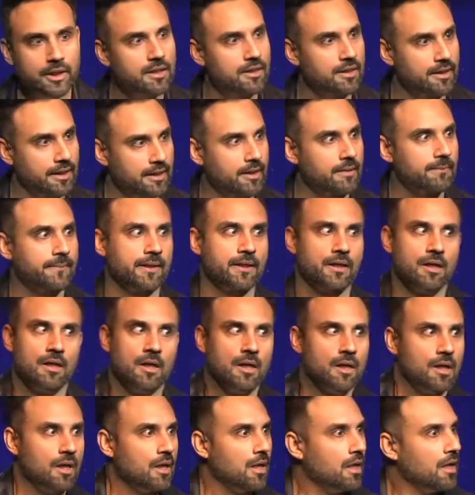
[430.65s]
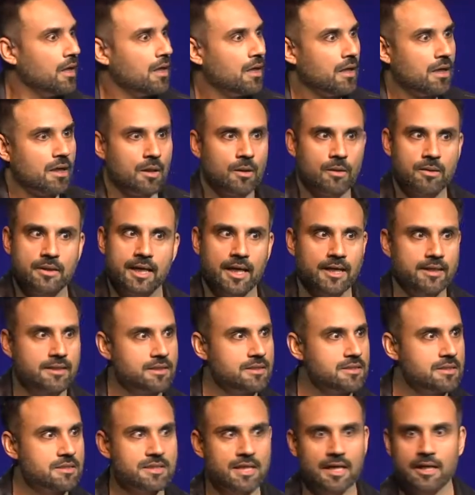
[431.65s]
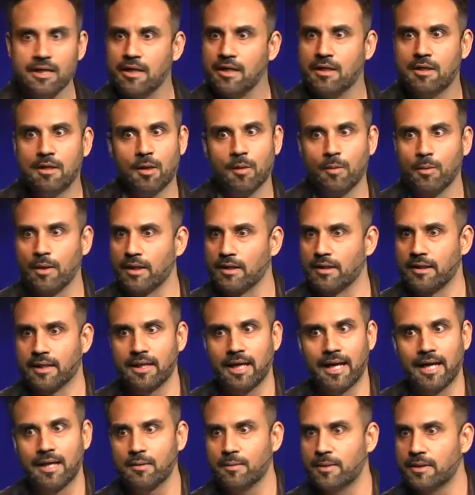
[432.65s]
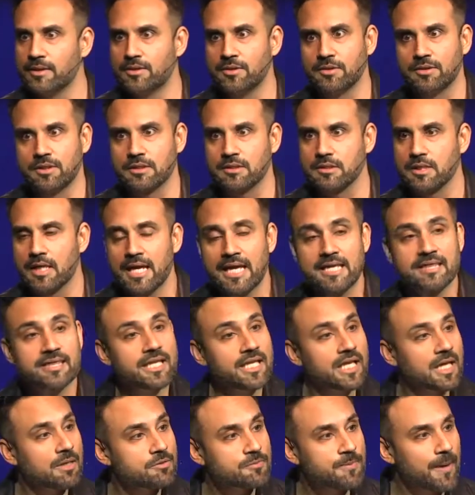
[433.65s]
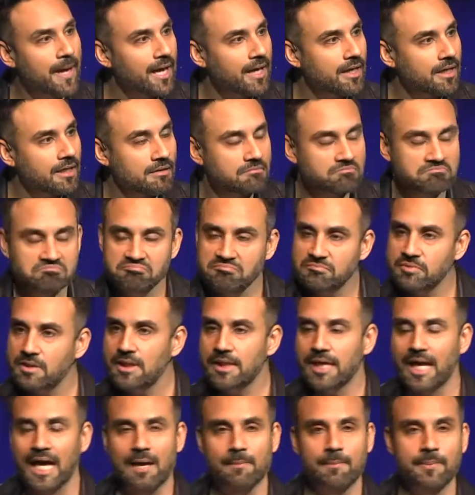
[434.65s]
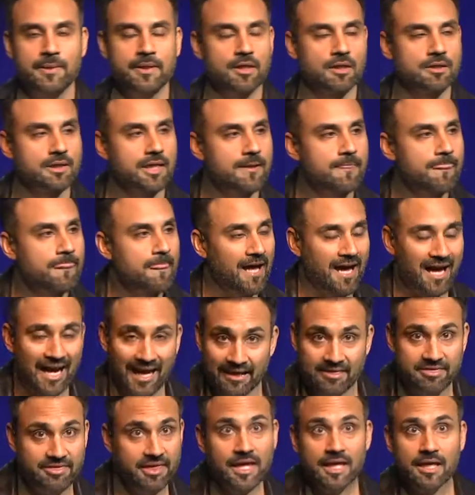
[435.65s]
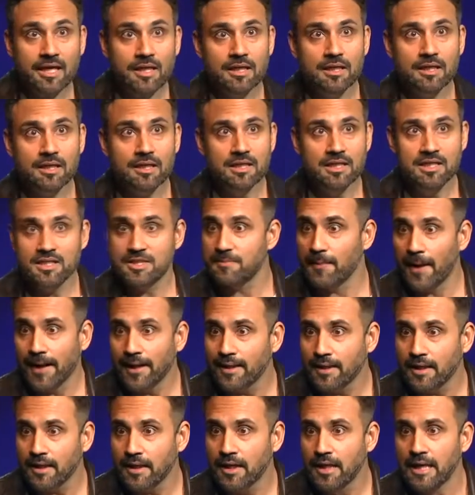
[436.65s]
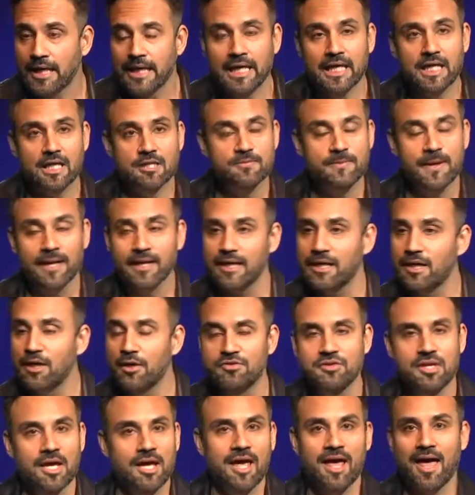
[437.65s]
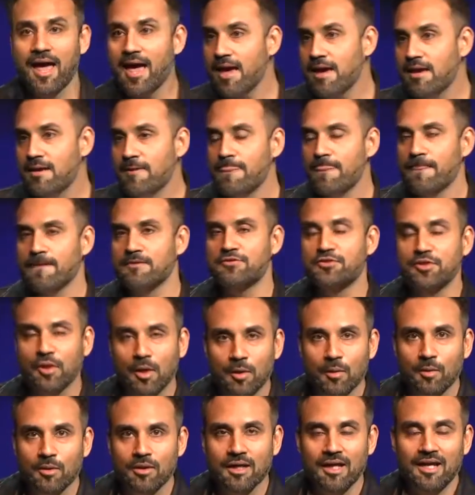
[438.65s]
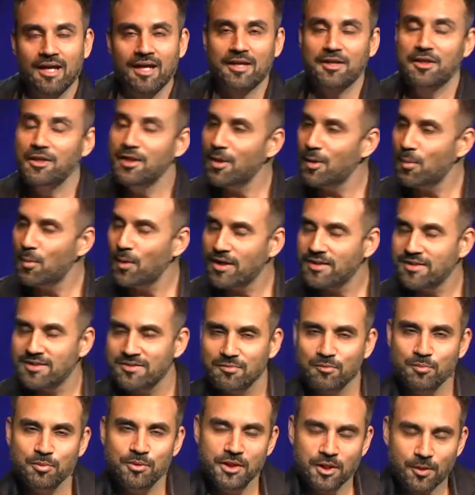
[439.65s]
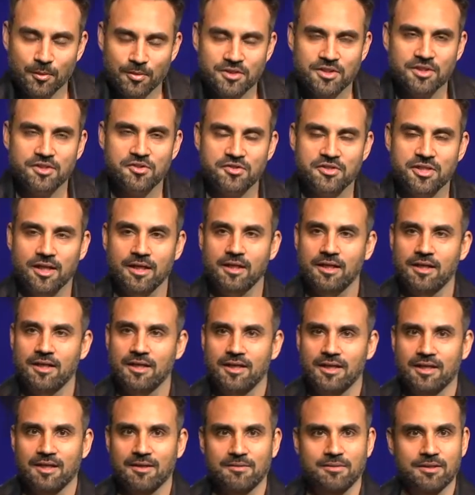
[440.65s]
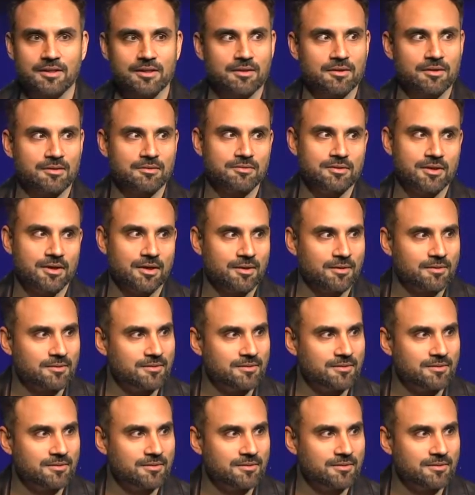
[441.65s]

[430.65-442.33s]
Like, I'm like, okay, this is not going to go well. Like, how do I do this? Then he comes back, really happy and all that. I think he's smiling. He comes back and he goes, hey, so you know what? You know what's interesting? I was like, oh, no.